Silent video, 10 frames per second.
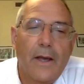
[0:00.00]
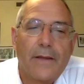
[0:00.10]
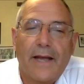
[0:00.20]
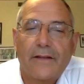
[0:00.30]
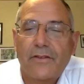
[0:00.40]

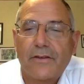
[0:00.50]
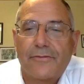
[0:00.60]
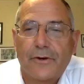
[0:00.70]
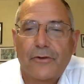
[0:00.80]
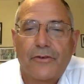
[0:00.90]
That's the
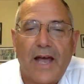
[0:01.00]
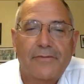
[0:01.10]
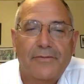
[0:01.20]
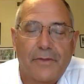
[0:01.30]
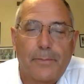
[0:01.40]
first
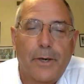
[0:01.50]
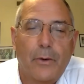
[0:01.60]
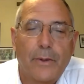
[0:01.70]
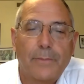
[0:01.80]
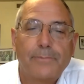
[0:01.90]
half of the
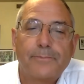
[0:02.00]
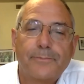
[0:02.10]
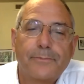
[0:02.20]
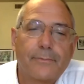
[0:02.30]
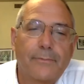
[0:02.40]
poem,
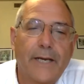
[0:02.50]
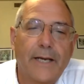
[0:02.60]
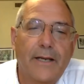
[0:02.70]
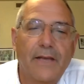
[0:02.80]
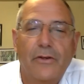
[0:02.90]
but
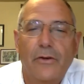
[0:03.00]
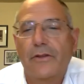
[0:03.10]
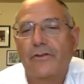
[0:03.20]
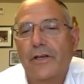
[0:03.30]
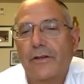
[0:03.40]
it gives you
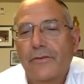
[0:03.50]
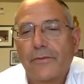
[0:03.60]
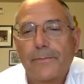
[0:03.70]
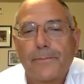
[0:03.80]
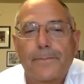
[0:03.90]
the
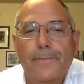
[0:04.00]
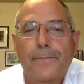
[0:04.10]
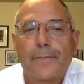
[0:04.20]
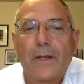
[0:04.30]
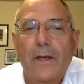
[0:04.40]
gist.
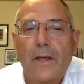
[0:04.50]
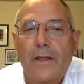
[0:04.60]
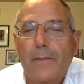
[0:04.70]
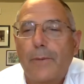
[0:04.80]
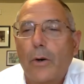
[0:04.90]

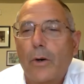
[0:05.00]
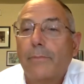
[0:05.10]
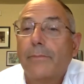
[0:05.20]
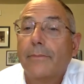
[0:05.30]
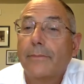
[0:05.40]
The
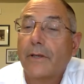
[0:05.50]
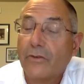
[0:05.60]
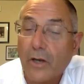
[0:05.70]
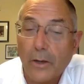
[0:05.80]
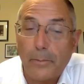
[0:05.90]
poem is
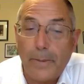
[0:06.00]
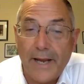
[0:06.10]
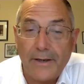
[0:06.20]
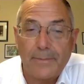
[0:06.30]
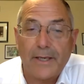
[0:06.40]
called
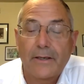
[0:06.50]
Pandemic.